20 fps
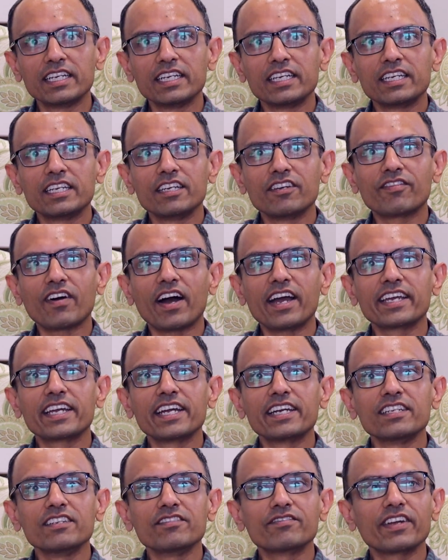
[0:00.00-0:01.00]
if I
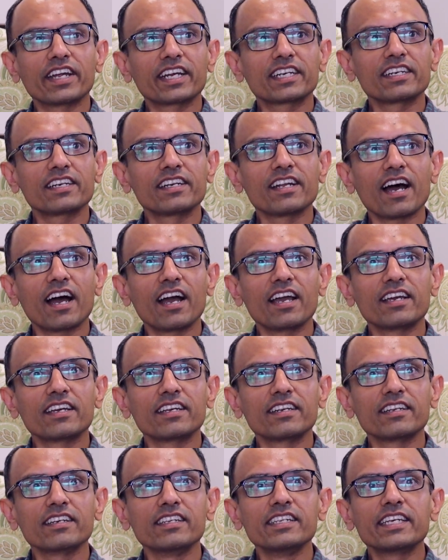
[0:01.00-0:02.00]
get infected,
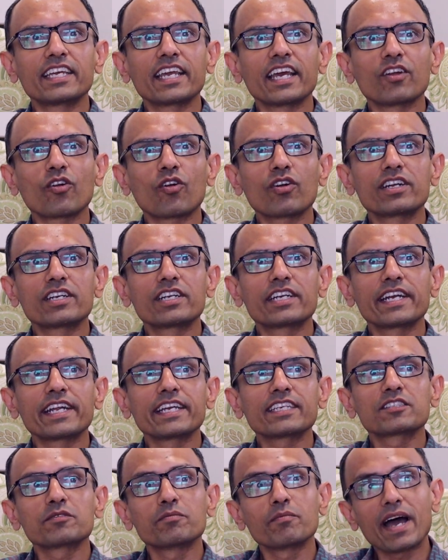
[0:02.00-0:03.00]
I really cannot
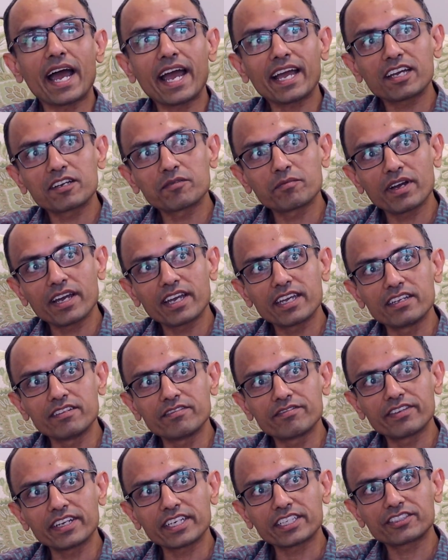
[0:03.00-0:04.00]
trace back my
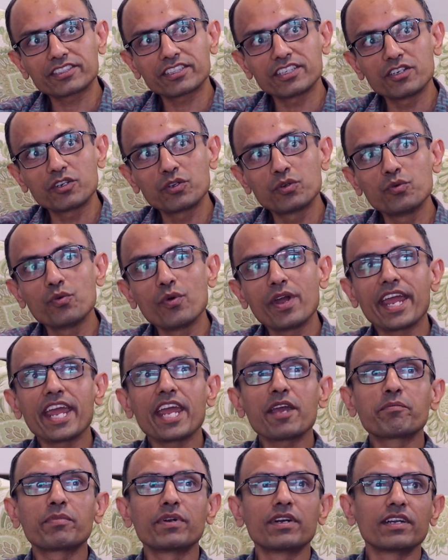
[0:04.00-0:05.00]
infection to
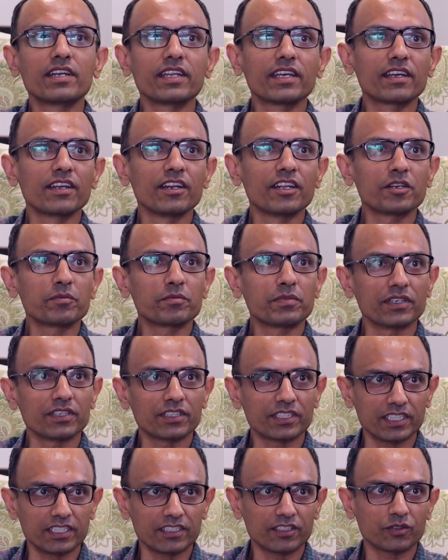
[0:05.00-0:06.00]
a particular
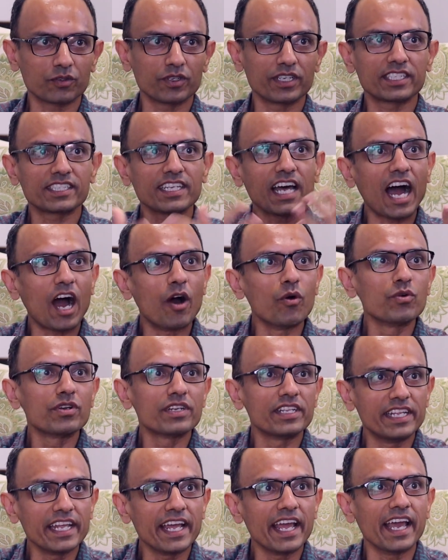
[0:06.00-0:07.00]
person. So it's out
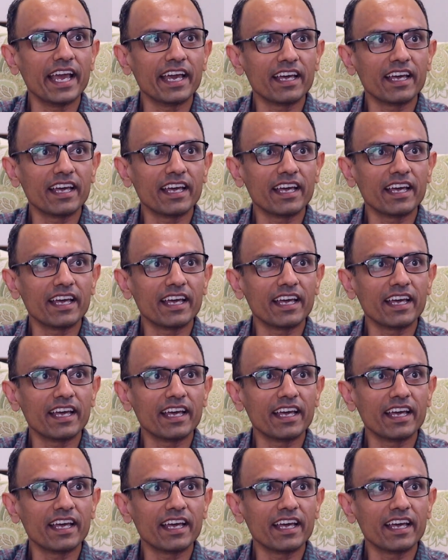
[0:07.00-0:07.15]
there,